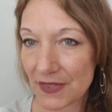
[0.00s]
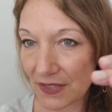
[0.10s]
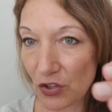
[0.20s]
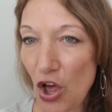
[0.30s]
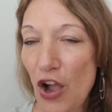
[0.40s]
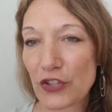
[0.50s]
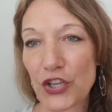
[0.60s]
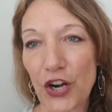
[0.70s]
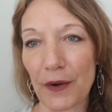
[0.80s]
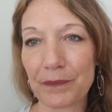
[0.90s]
long
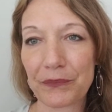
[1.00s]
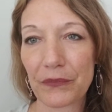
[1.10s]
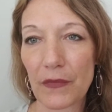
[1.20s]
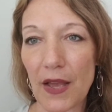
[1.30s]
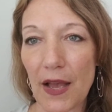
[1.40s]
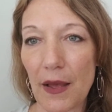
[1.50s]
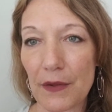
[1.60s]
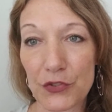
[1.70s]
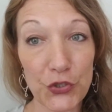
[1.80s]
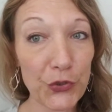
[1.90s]
term.
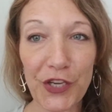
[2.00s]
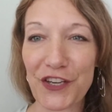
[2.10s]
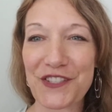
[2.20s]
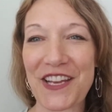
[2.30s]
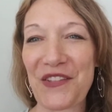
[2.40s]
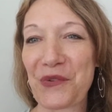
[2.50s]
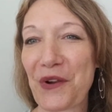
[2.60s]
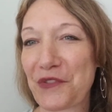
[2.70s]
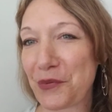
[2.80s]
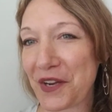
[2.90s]
2 years down the
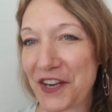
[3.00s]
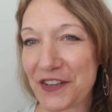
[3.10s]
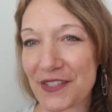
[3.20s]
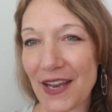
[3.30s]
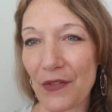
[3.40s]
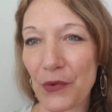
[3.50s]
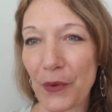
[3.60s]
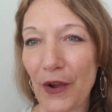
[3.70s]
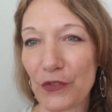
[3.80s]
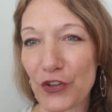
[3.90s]
road, 3 years down the road.